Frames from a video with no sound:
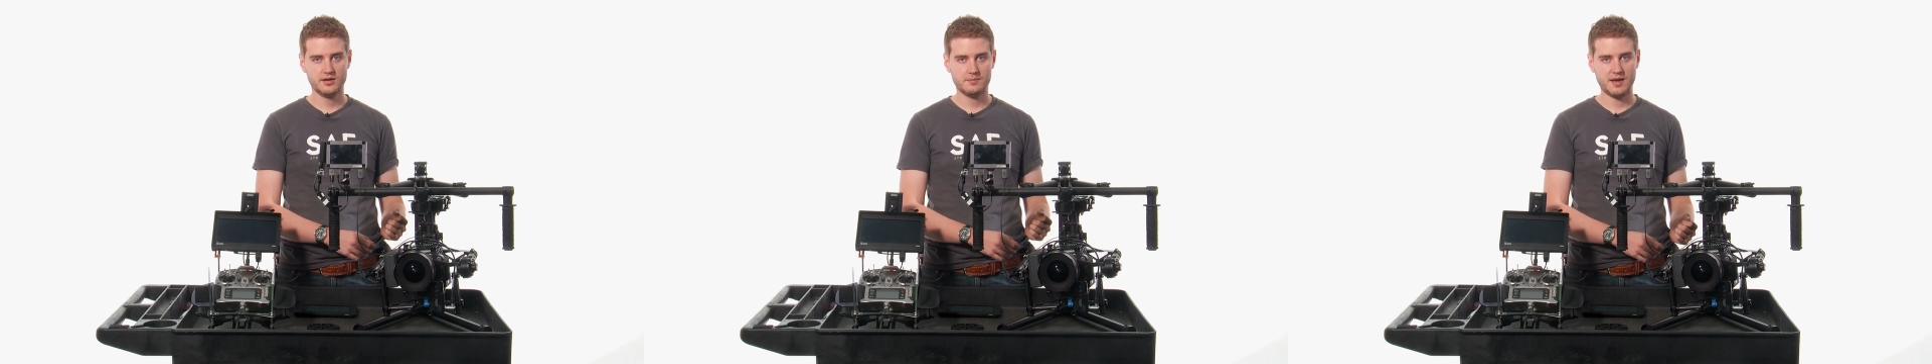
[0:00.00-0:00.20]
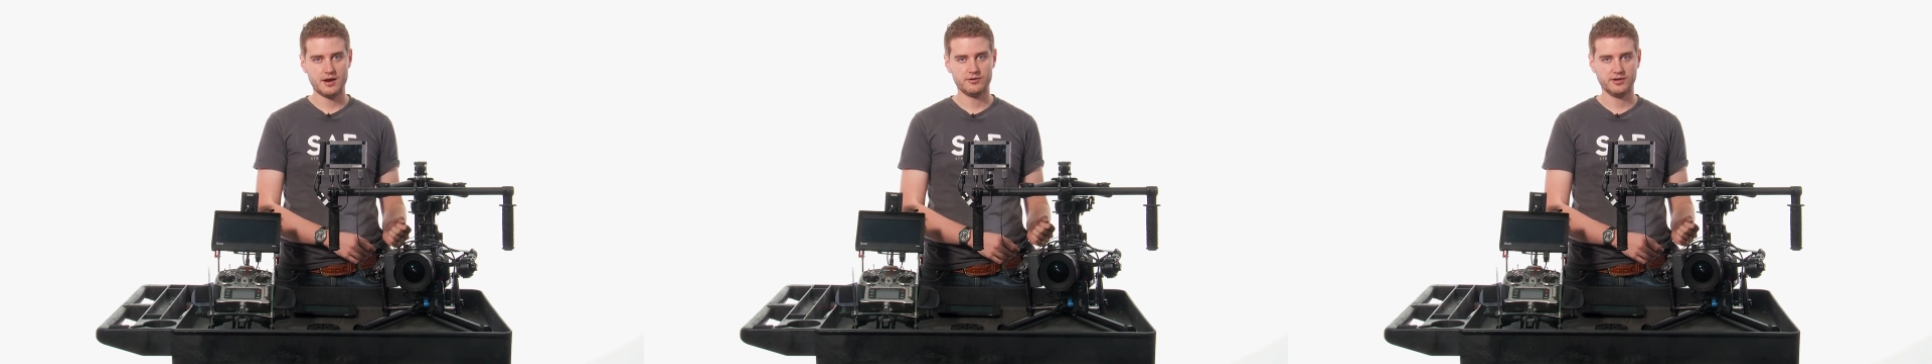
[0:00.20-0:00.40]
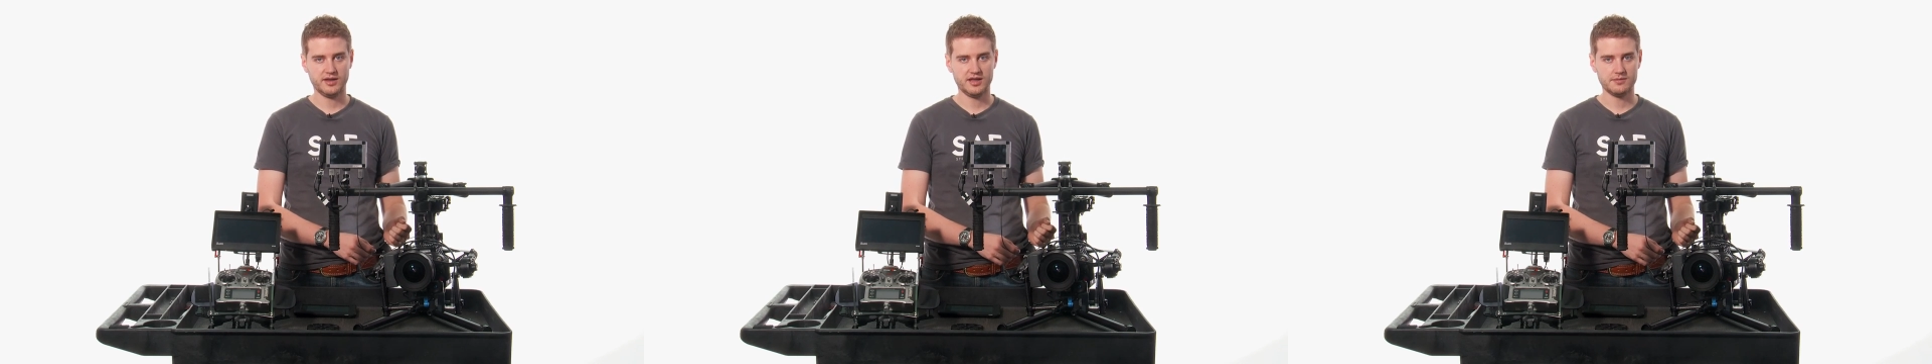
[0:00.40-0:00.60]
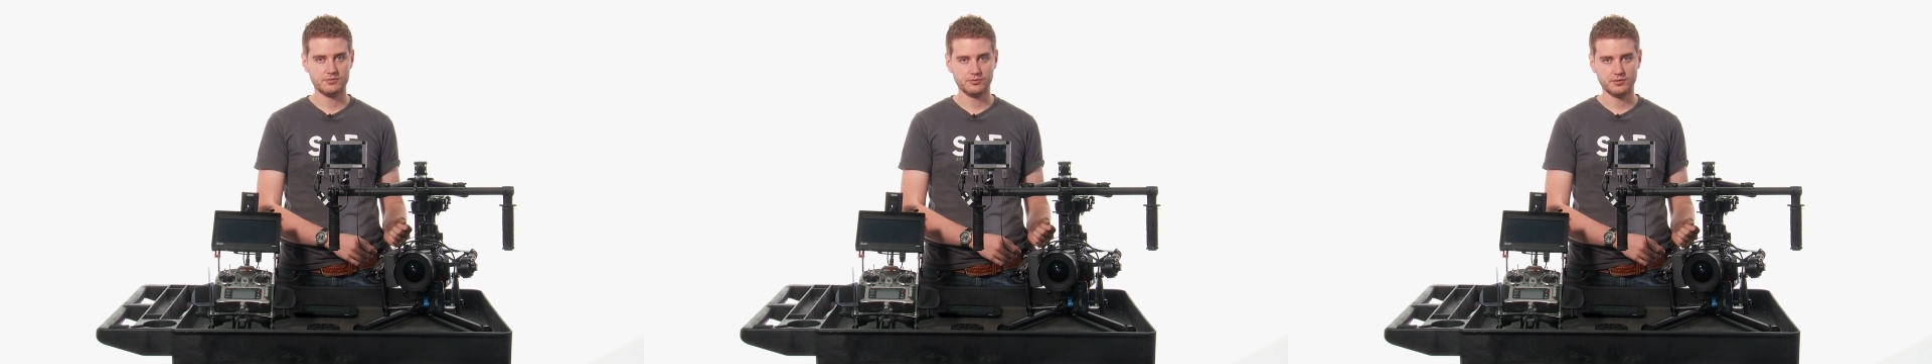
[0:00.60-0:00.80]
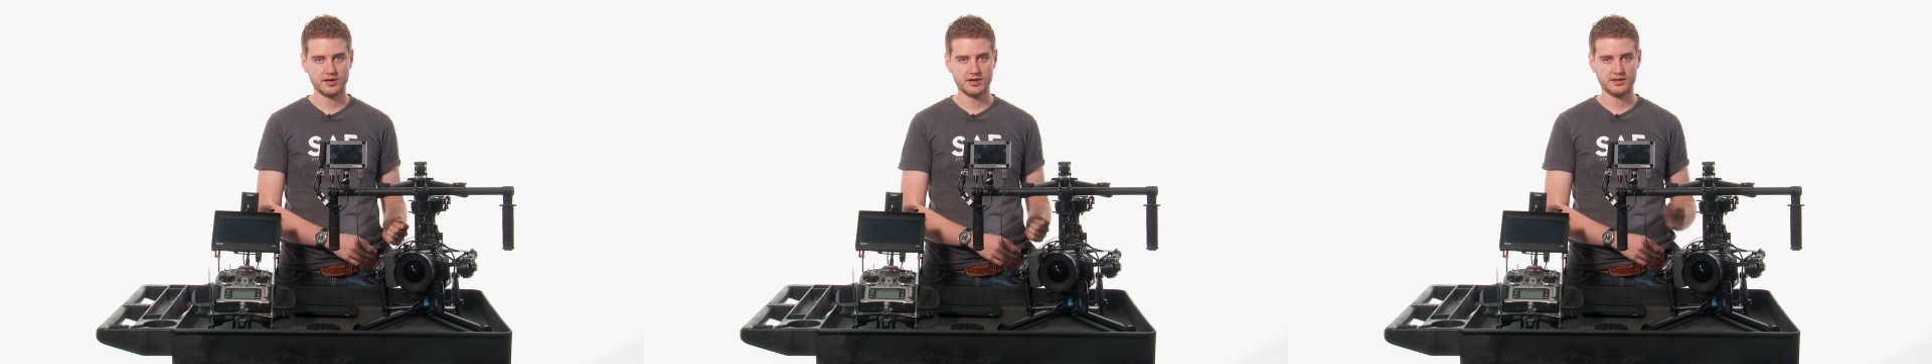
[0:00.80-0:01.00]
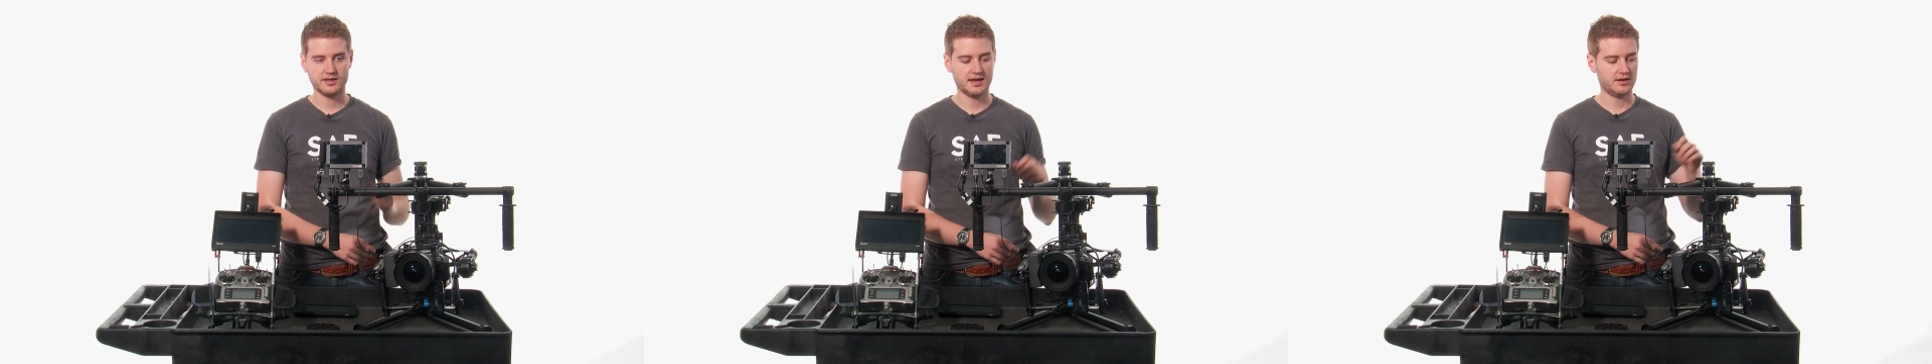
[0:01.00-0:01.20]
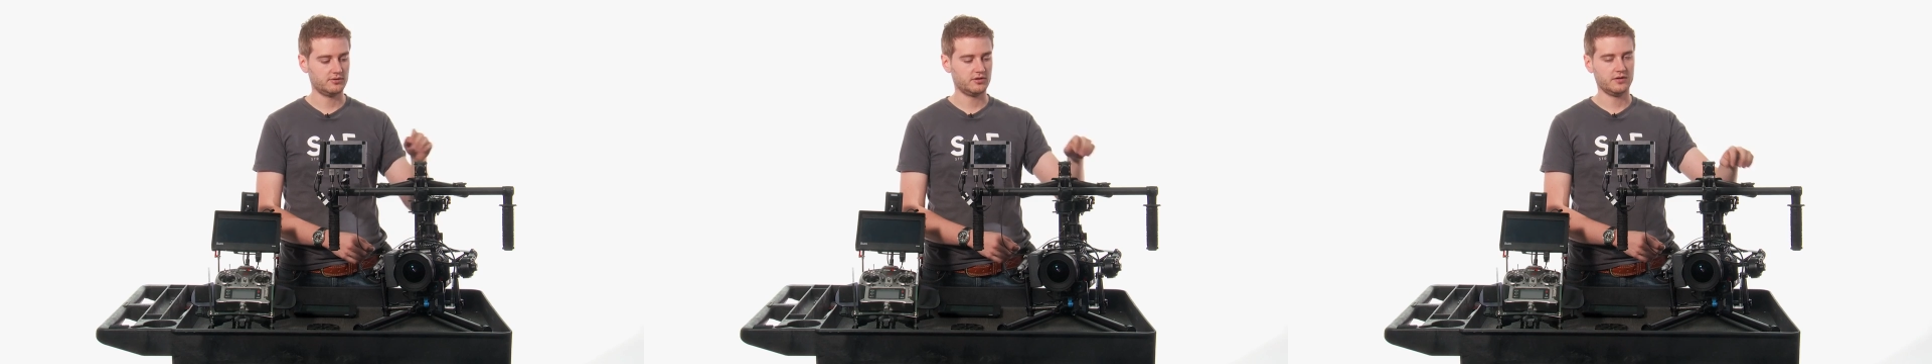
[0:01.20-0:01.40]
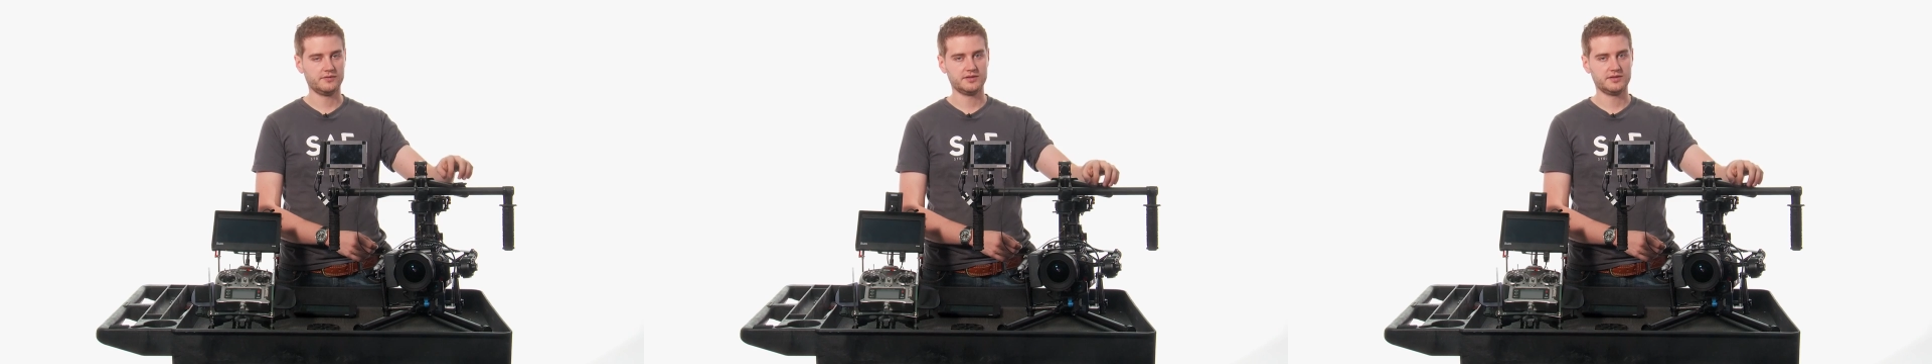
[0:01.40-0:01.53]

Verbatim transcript: power cable running down off